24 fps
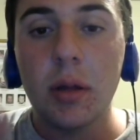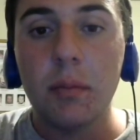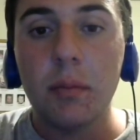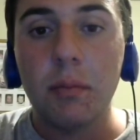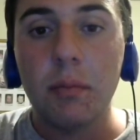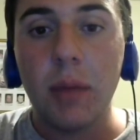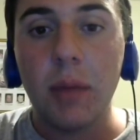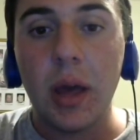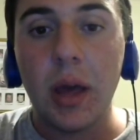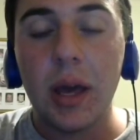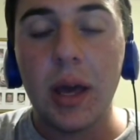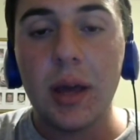
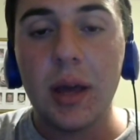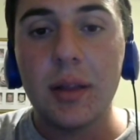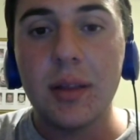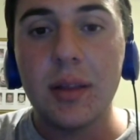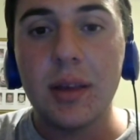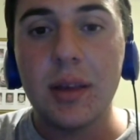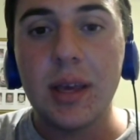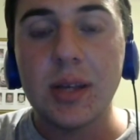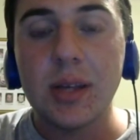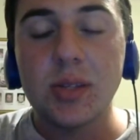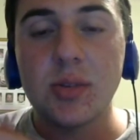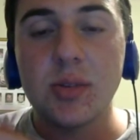And
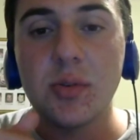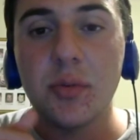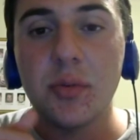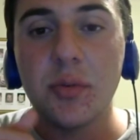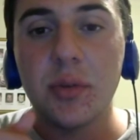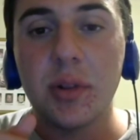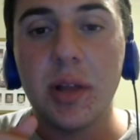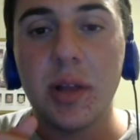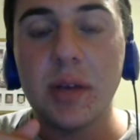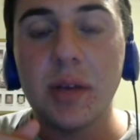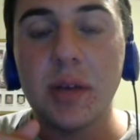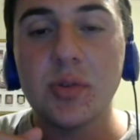yeah, stay tuned for
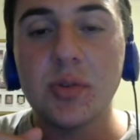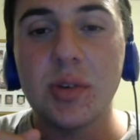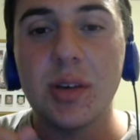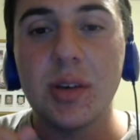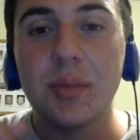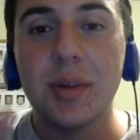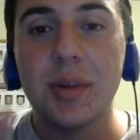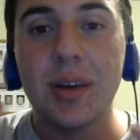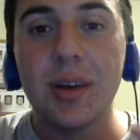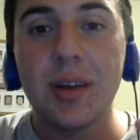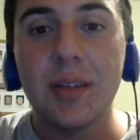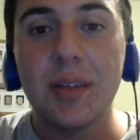the live
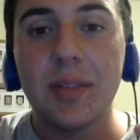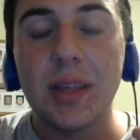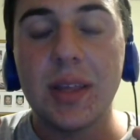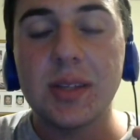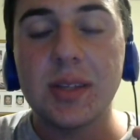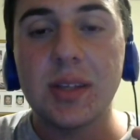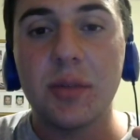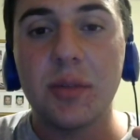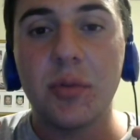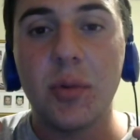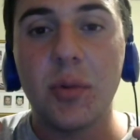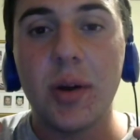stream. Thanks
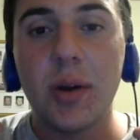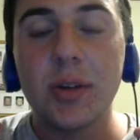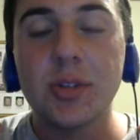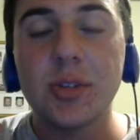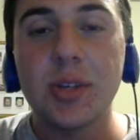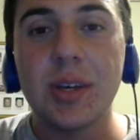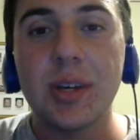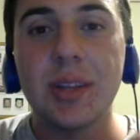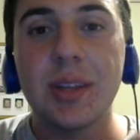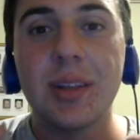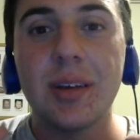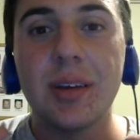again for
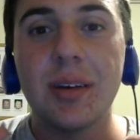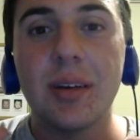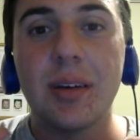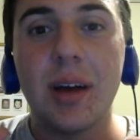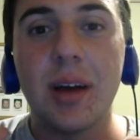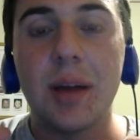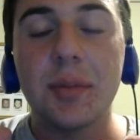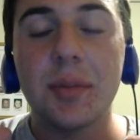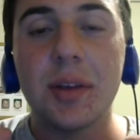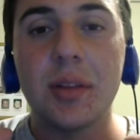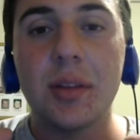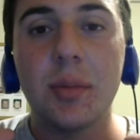watching.
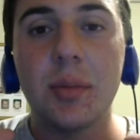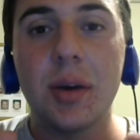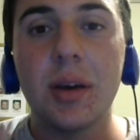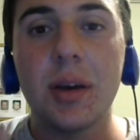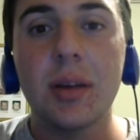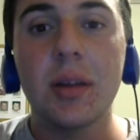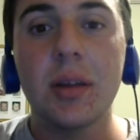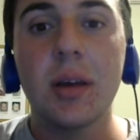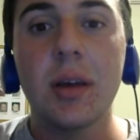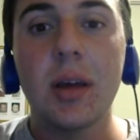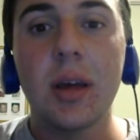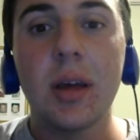I'm Dan the
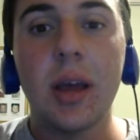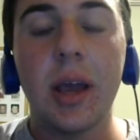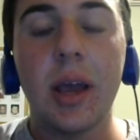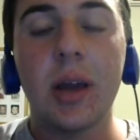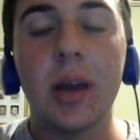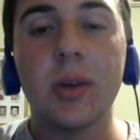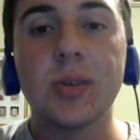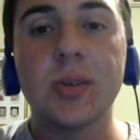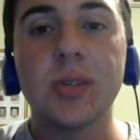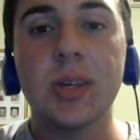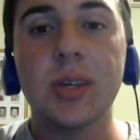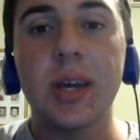Man,
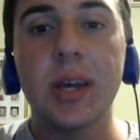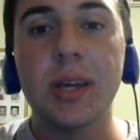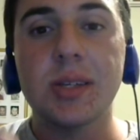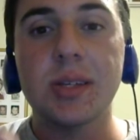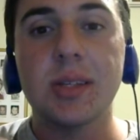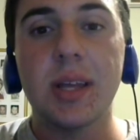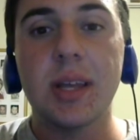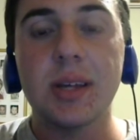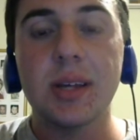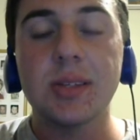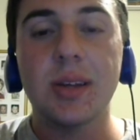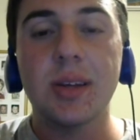and I'll see you guys
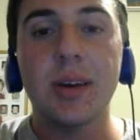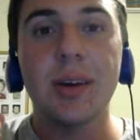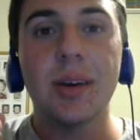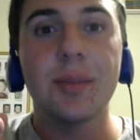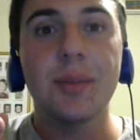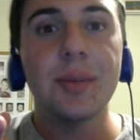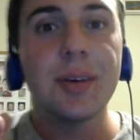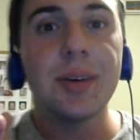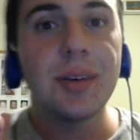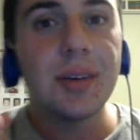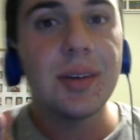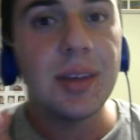next
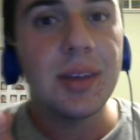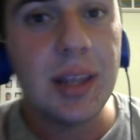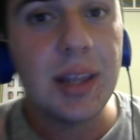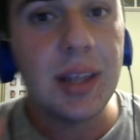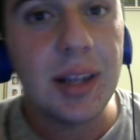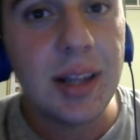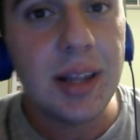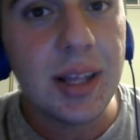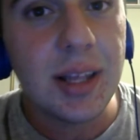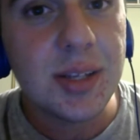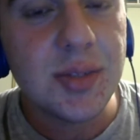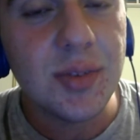time in
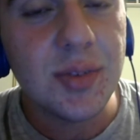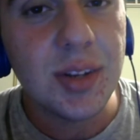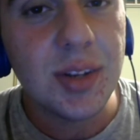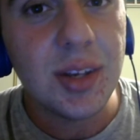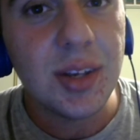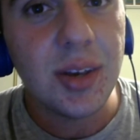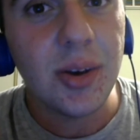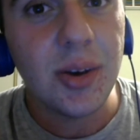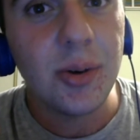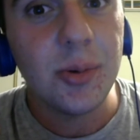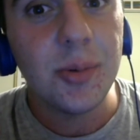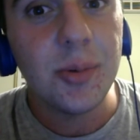the next
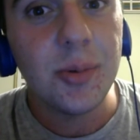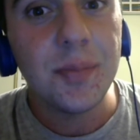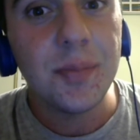video.